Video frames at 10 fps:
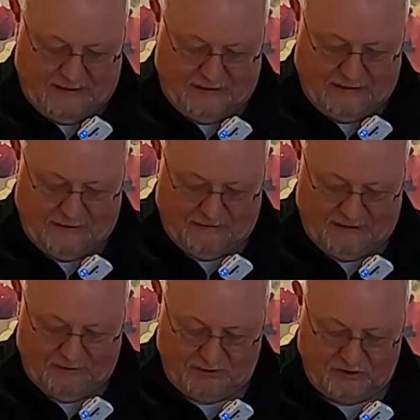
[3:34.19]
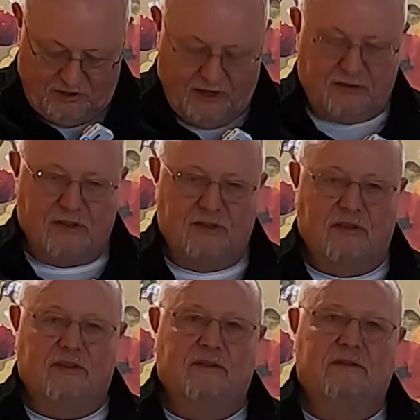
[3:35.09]
let me suggest that
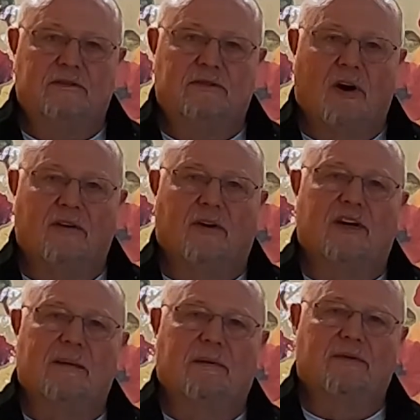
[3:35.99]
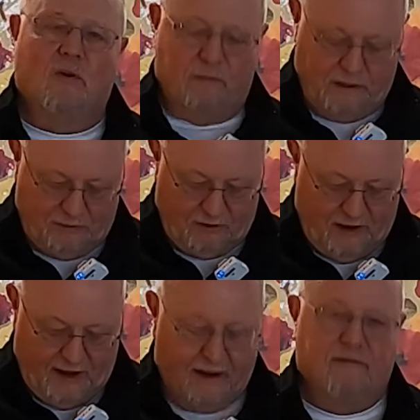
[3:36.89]
you talk to a couple of old people who
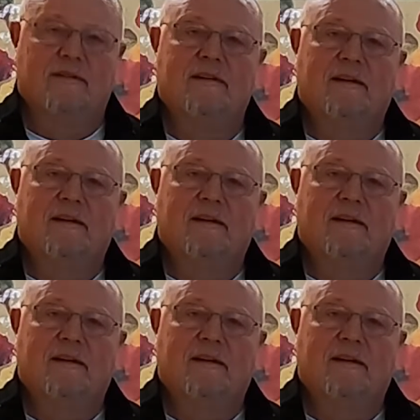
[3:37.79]
have